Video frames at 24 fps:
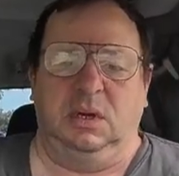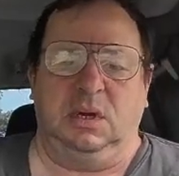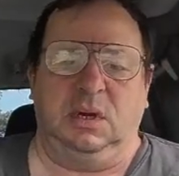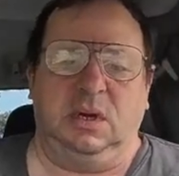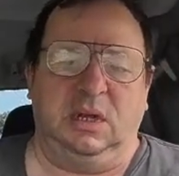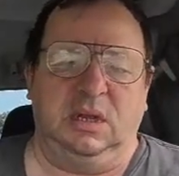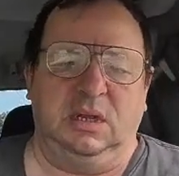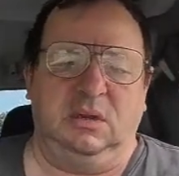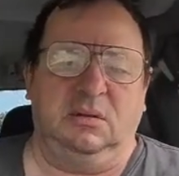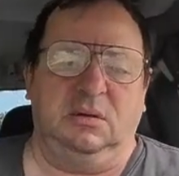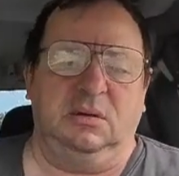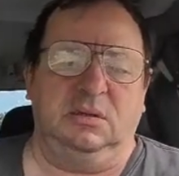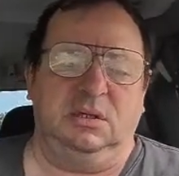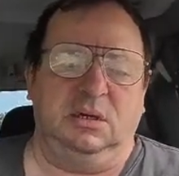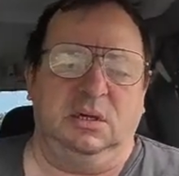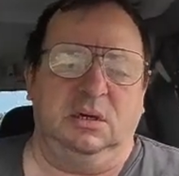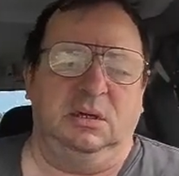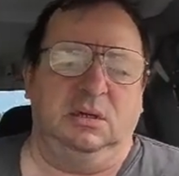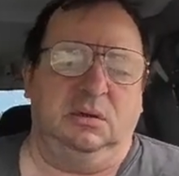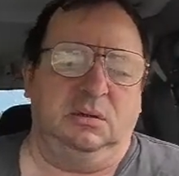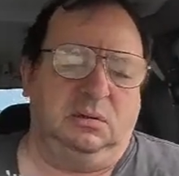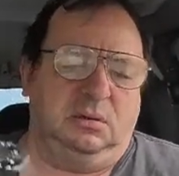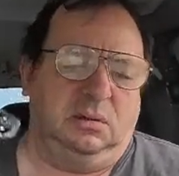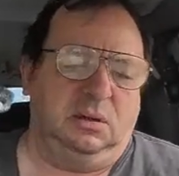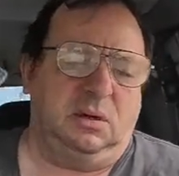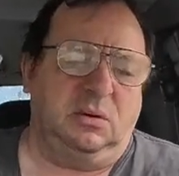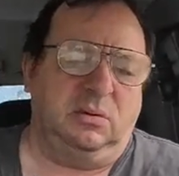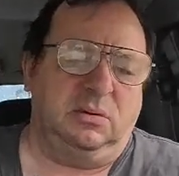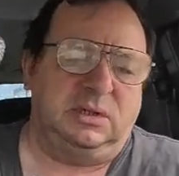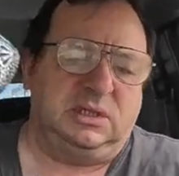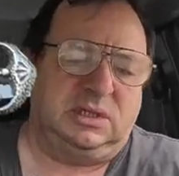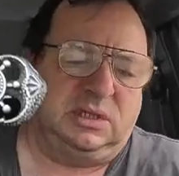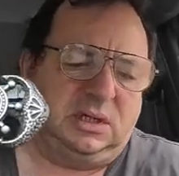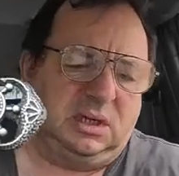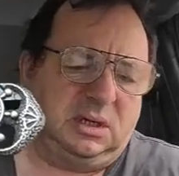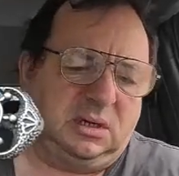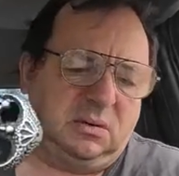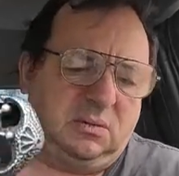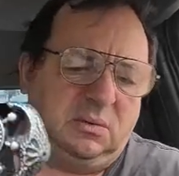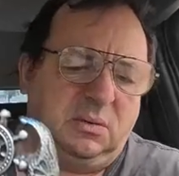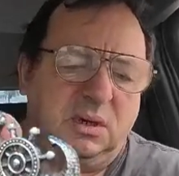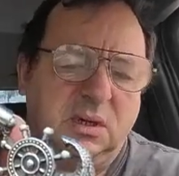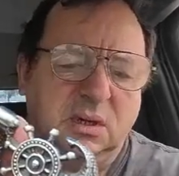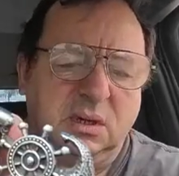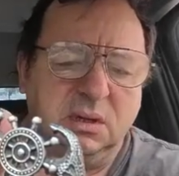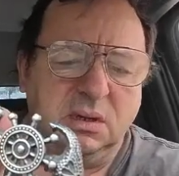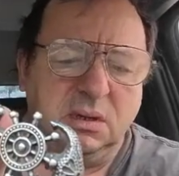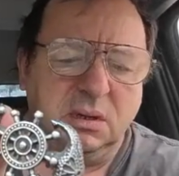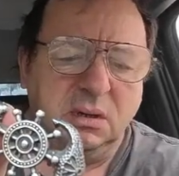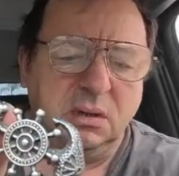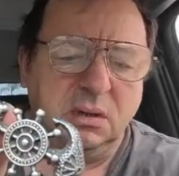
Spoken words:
Otherwise you need to lower steering wheel.